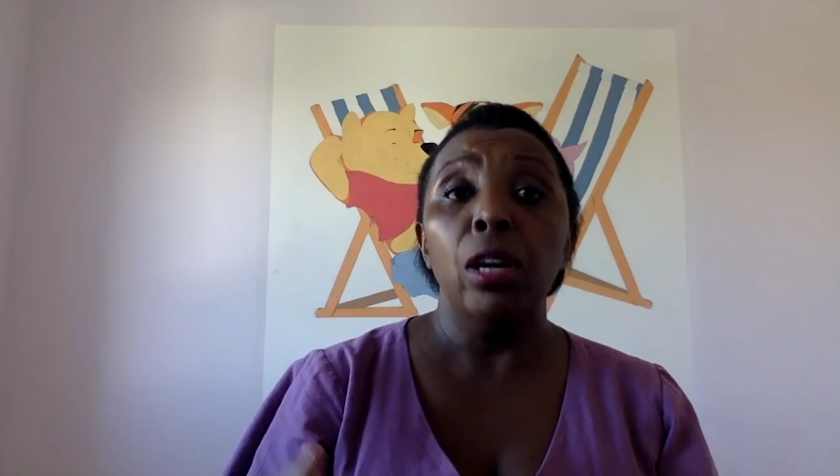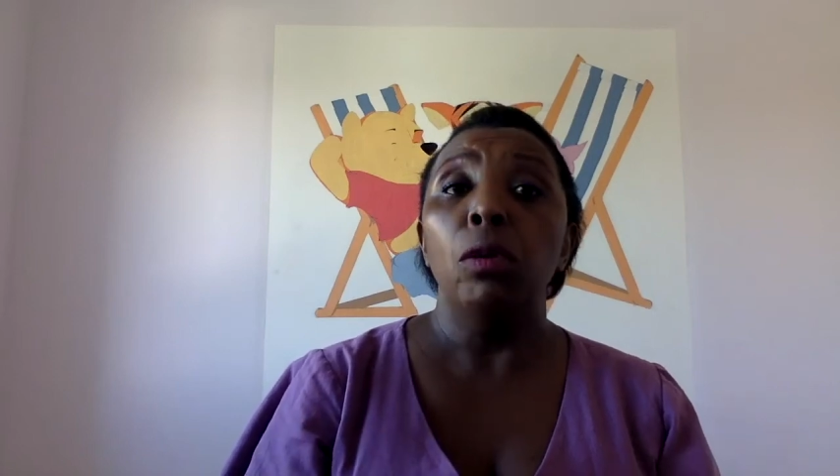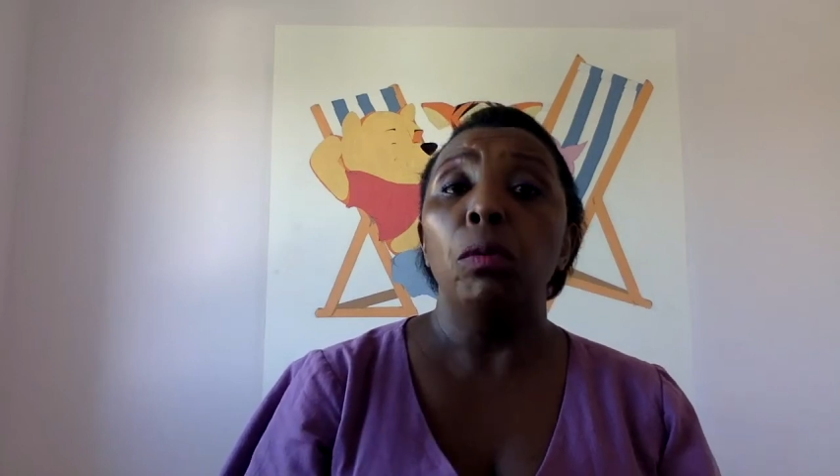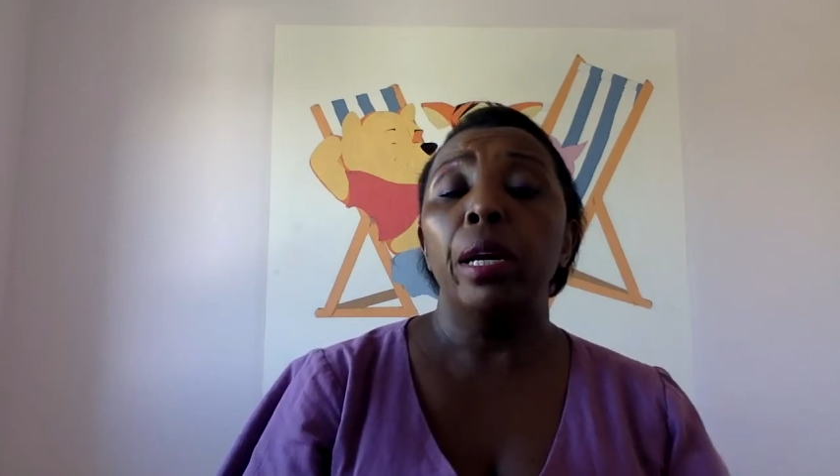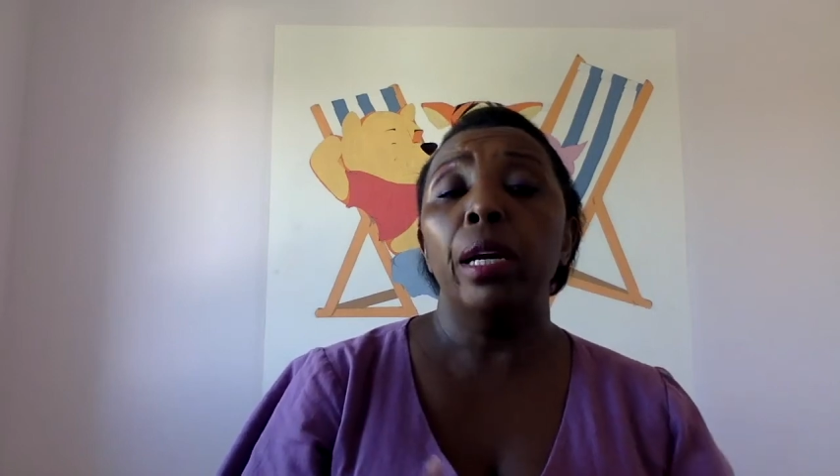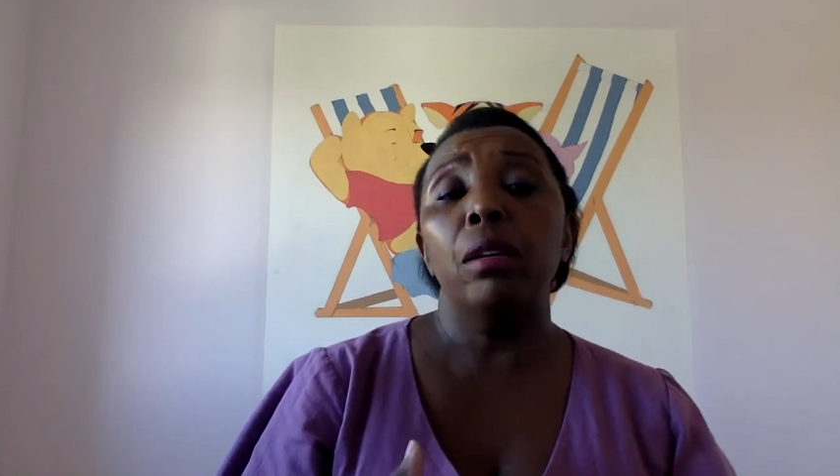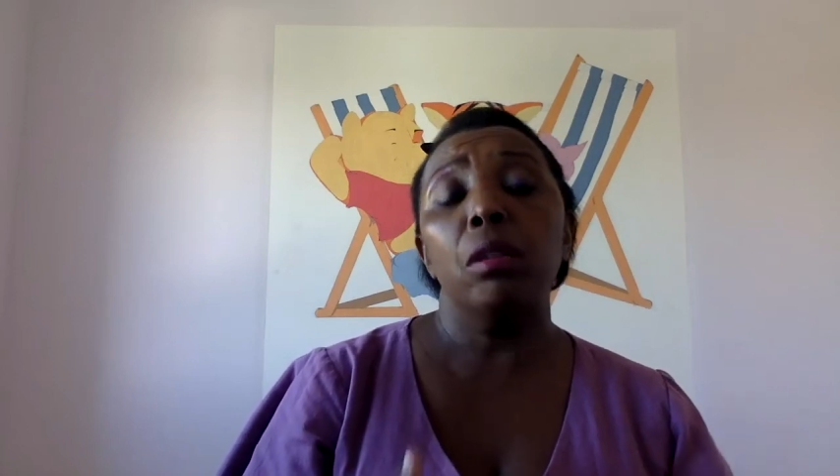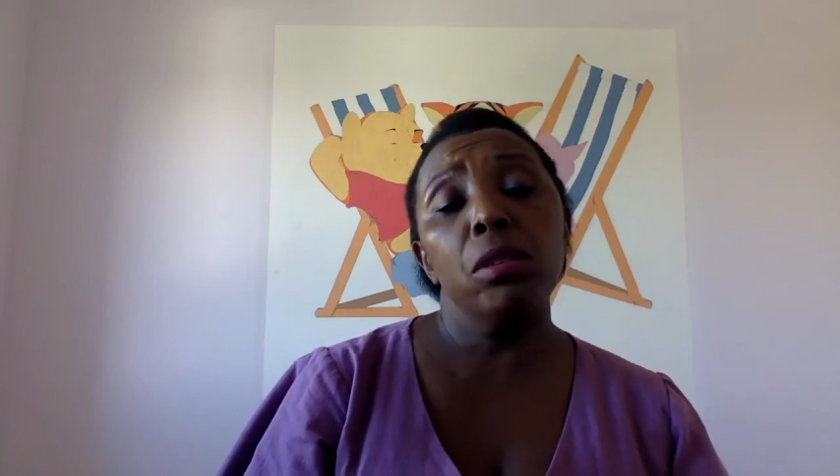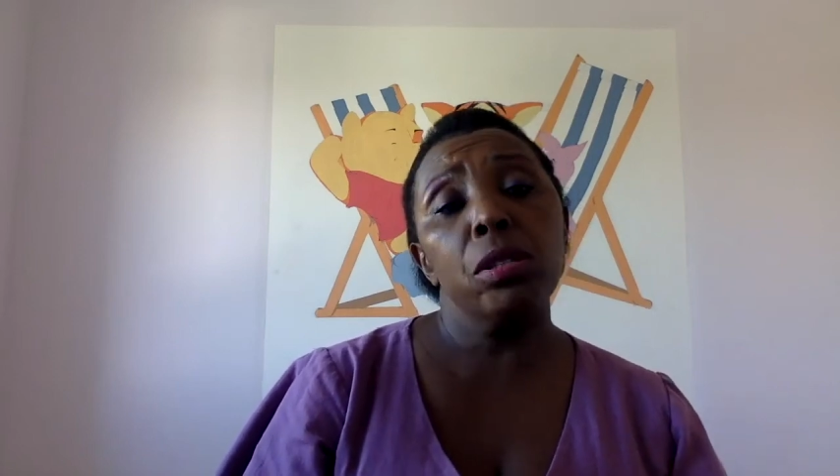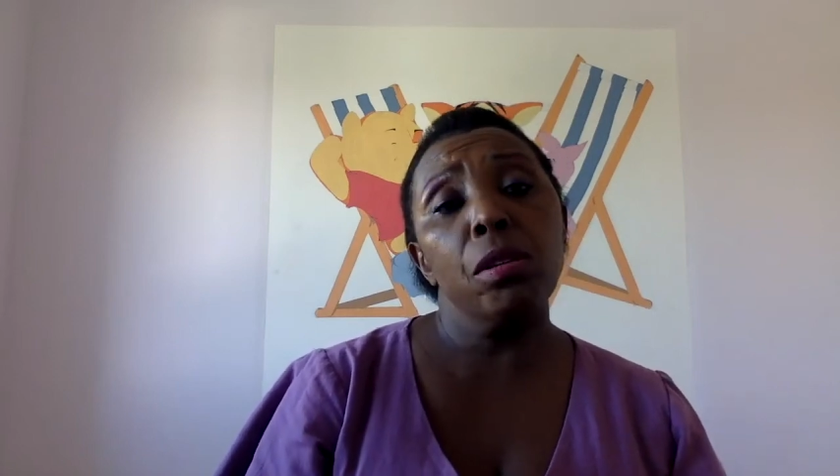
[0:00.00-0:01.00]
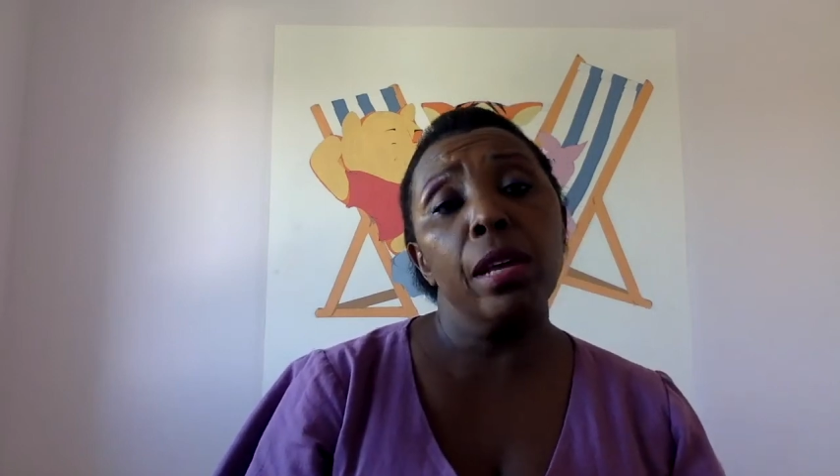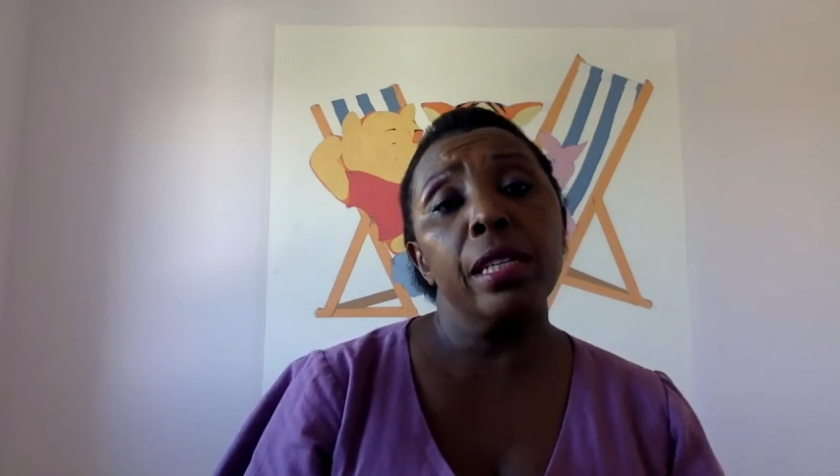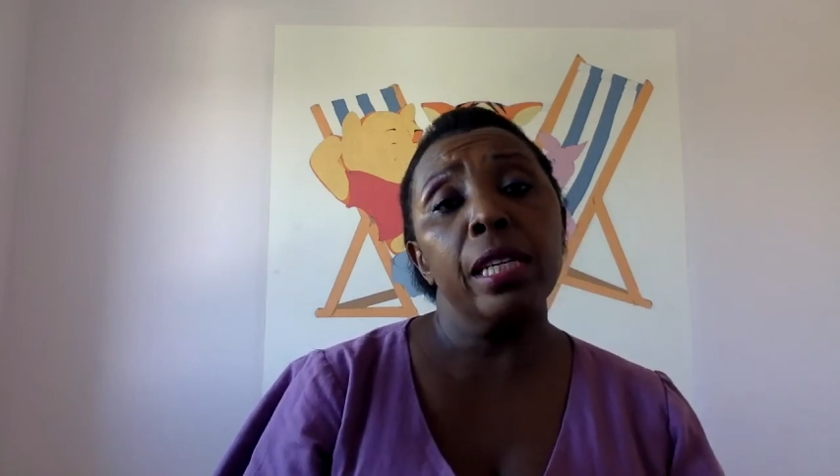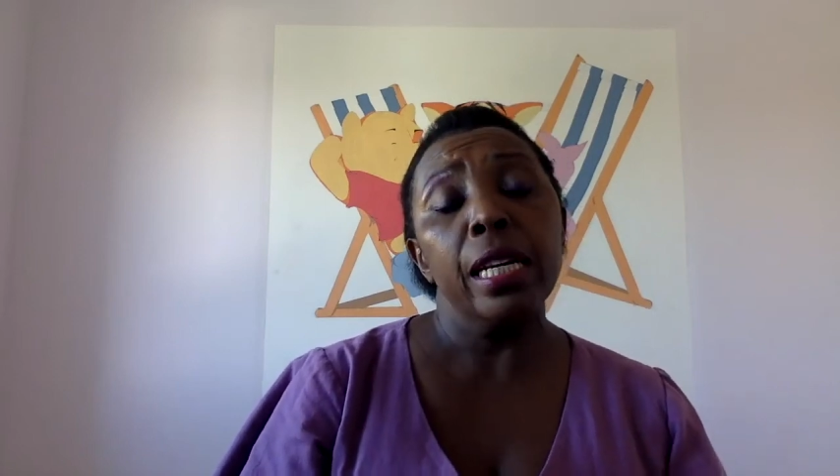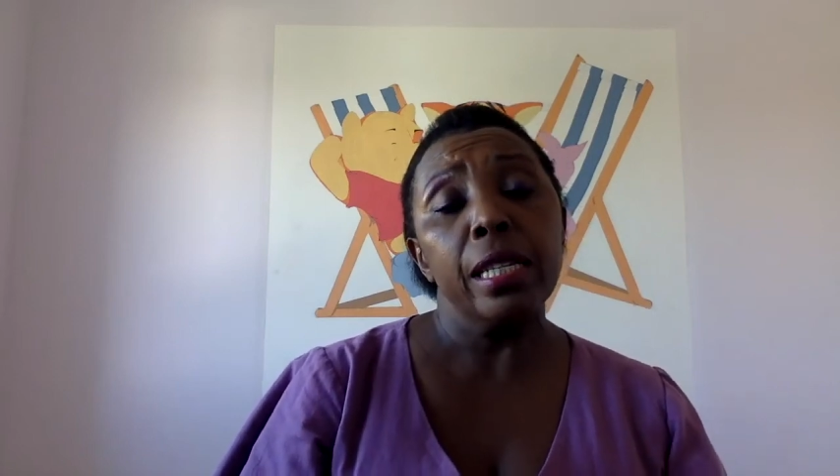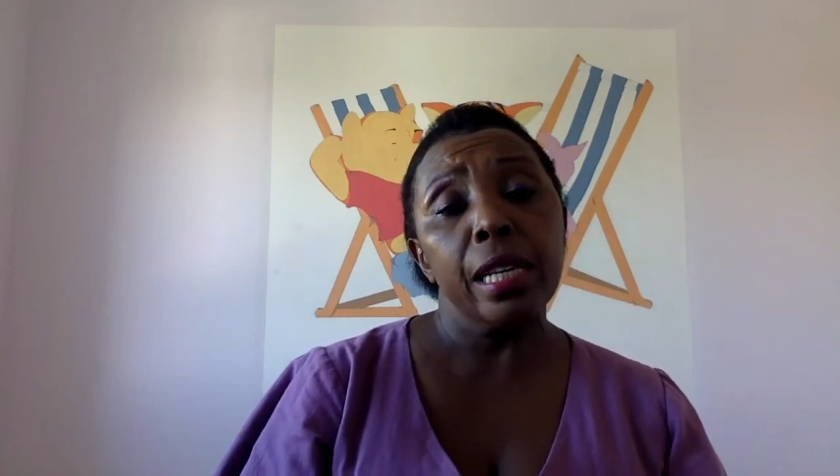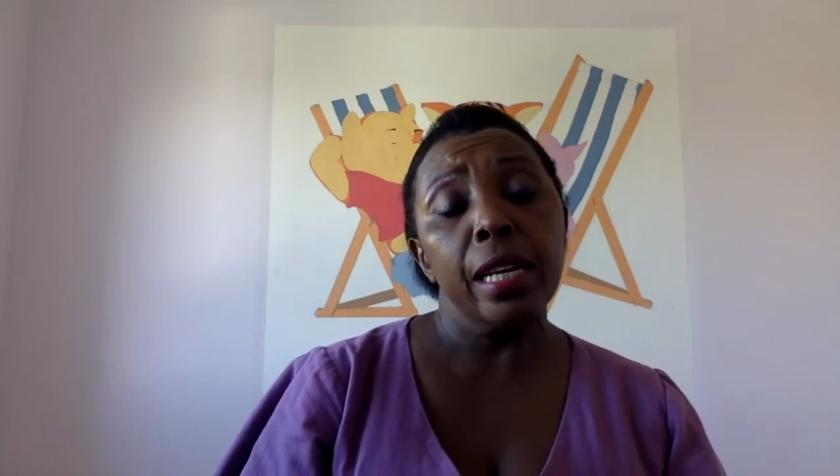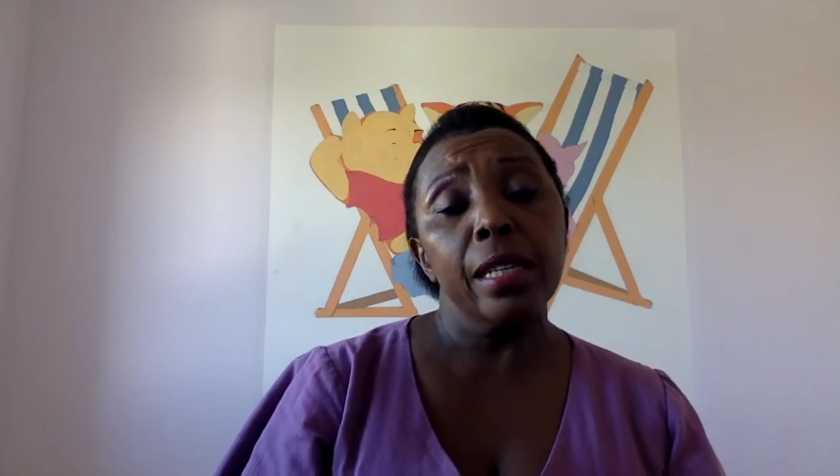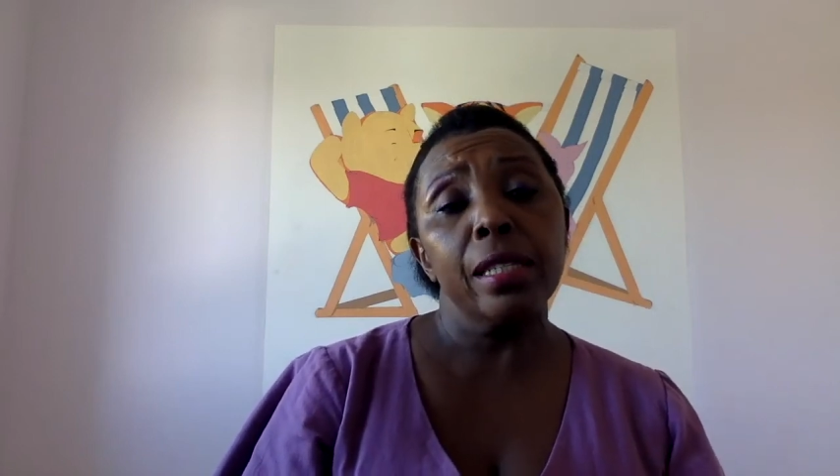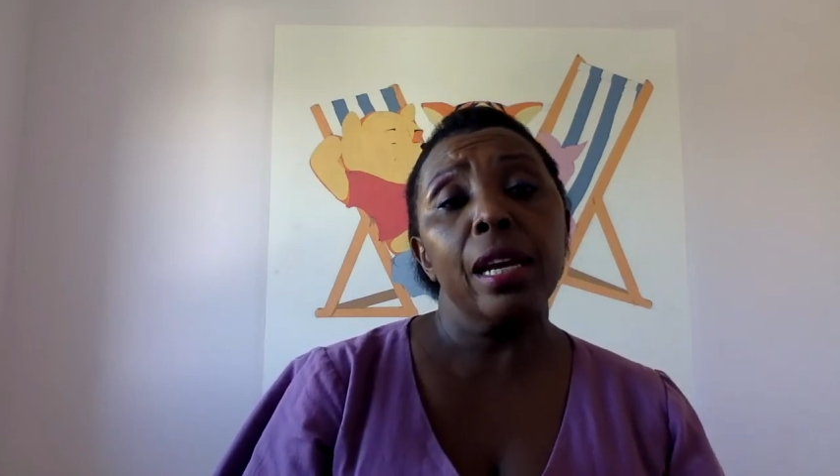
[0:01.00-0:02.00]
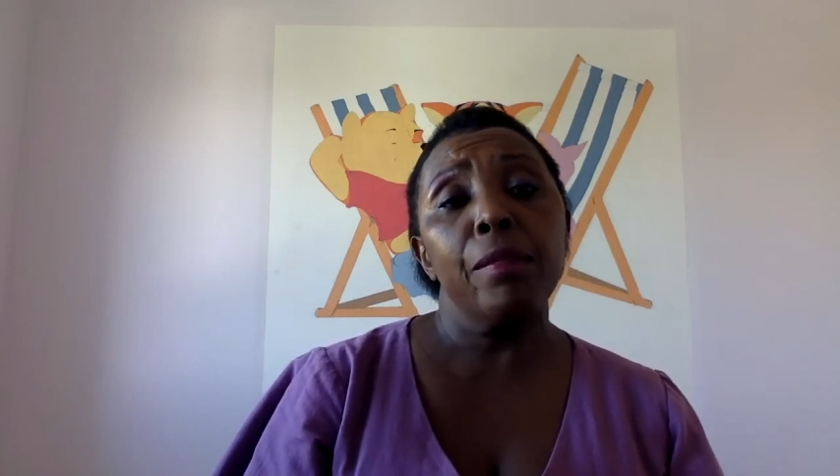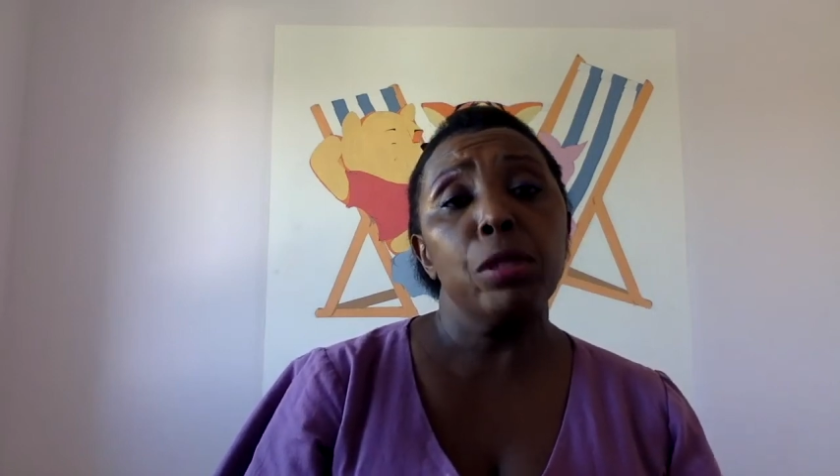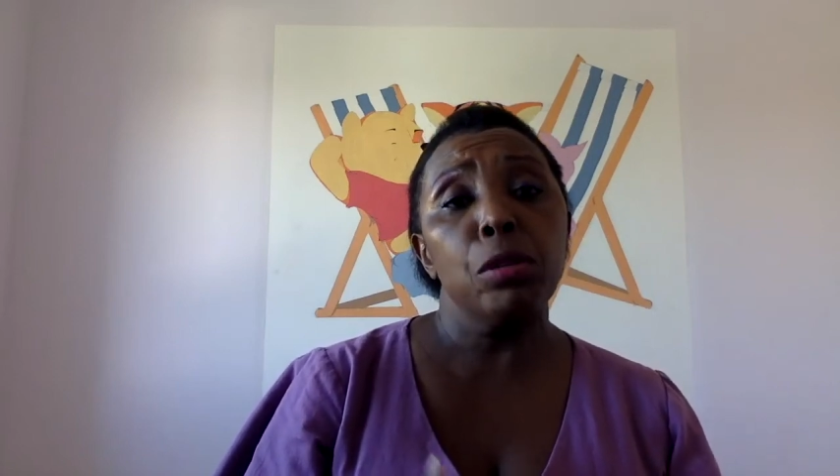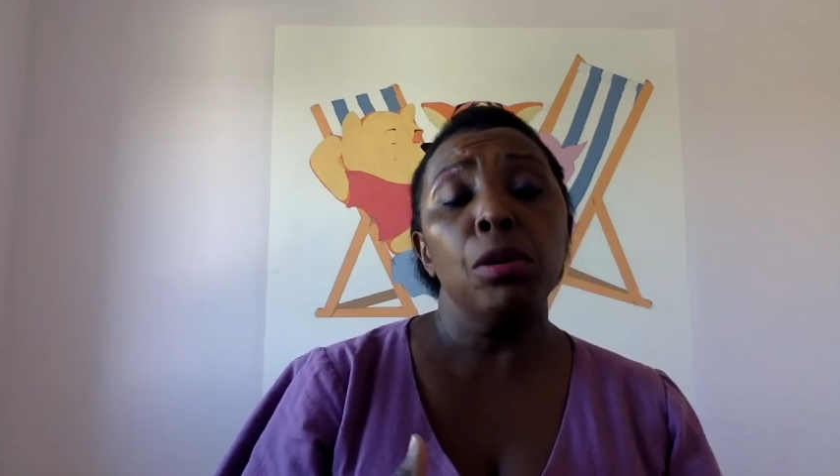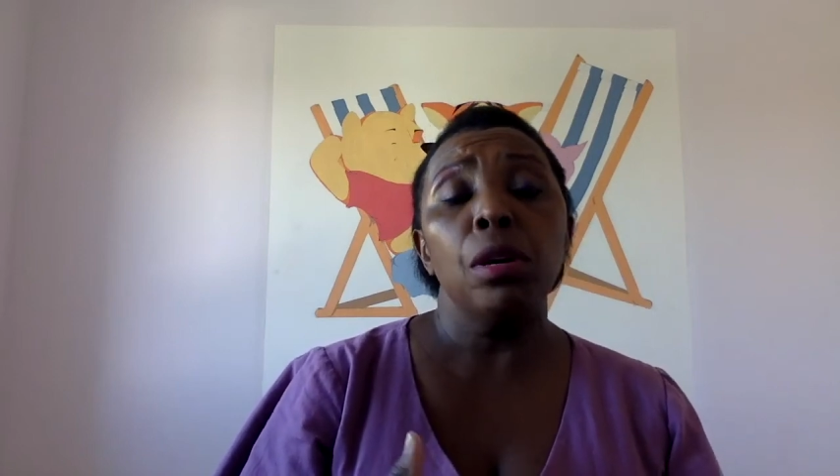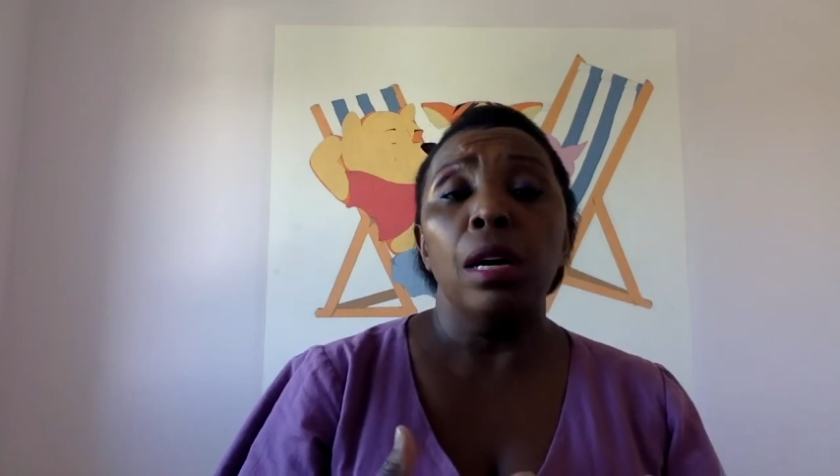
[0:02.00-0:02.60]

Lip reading: We can also then take time to